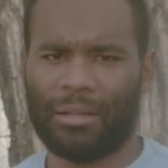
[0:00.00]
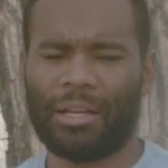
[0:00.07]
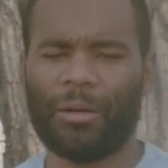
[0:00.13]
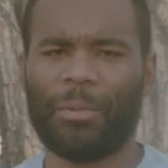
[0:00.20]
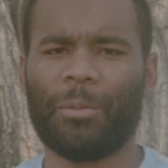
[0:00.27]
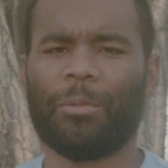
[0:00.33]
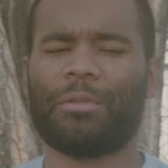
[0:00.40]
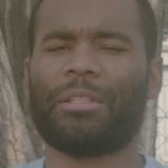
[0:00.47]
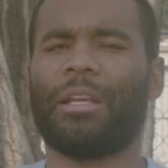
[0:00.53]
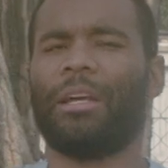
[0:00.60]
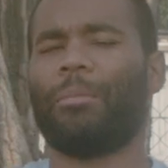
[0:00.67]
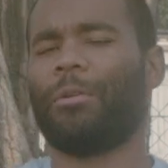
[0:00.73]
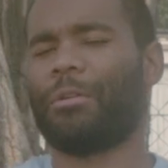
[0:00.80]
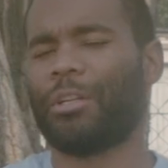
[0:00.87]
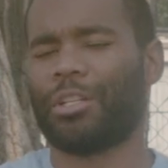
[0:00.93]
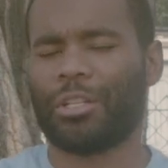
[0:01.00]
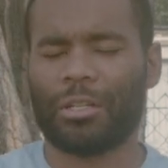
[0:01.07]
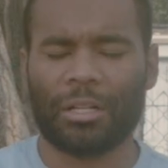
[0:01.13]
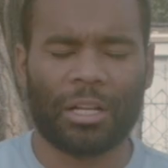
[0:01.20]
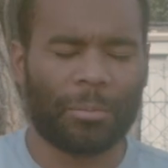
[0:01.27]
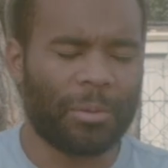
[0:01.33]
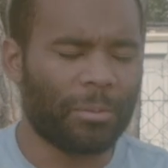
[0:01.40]
A lot of people say I'm a
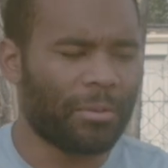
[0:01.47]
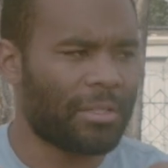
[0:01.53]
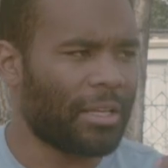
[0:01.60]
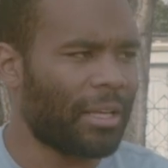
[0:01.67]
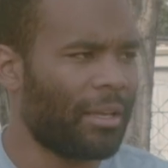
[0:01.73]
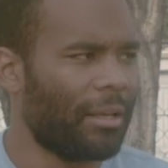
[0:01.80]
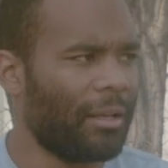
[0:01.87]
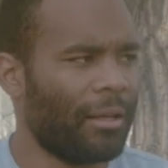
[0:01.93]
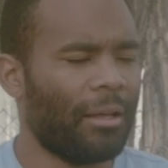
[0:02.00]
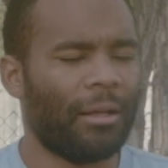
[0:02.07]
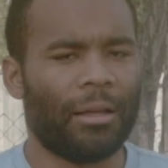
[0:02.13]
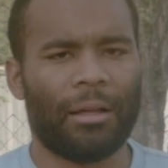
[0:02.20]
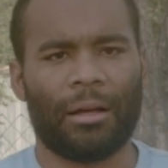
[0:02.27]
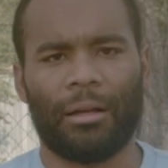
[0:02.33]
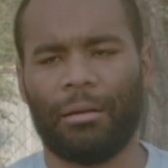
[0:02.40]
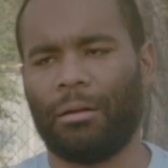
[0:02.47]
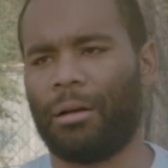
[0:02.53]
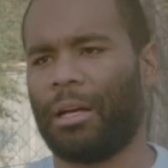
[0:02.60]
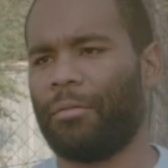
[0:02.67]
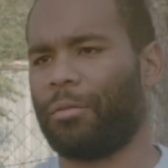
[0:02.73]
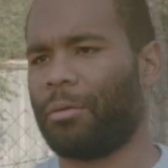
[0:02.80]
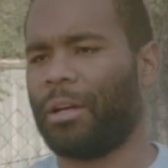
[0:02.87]
Christian. A lot of people say, you know,
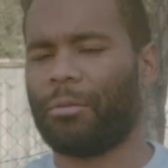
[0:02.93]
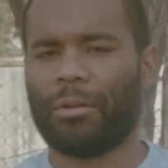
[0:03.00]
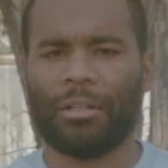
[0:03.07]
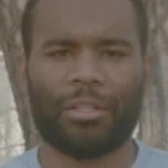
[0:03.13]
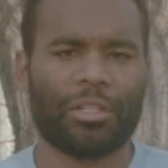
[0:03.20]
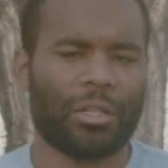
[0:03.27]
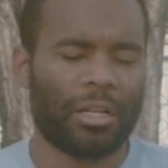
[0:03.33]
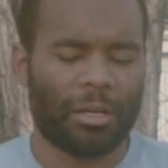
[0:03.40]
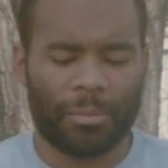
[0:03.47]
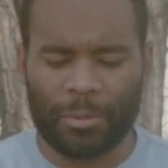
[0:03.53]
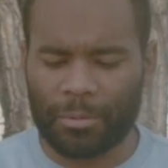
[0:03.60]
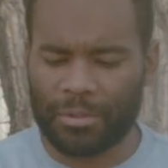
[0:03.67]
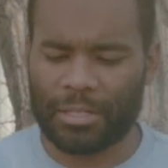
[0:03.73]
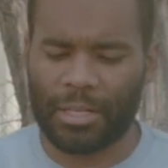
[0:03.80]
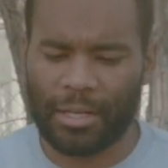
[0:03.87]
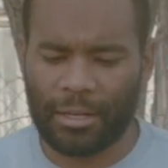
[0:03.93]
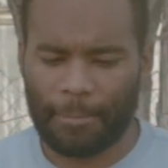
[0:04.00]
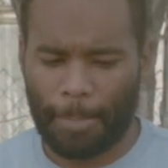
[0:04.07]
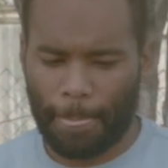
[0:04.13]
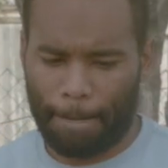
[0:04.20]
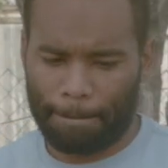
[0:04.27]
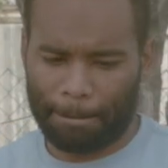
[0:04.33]
I have the right religion. A lot of people say,
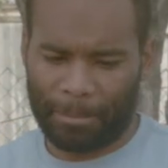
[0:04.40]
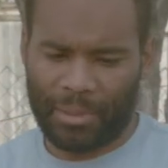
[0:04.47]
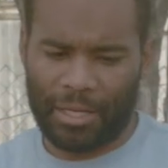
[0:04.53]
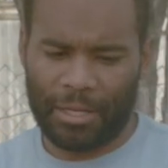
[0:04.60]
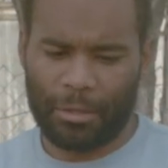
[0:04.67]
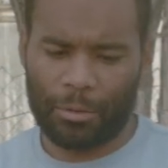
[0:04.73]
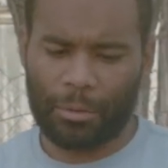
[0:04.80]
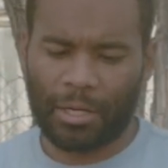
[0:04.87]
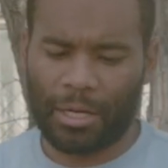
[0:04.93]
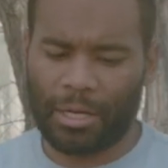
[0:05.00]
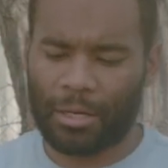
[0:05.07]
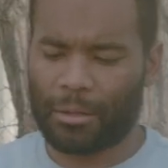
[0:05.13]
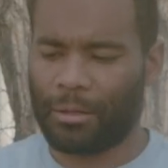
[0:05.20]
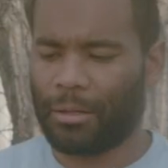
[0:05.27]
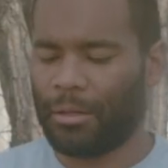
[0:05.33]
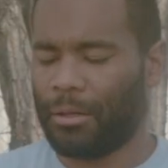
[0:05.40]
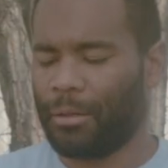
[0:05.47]
I know God.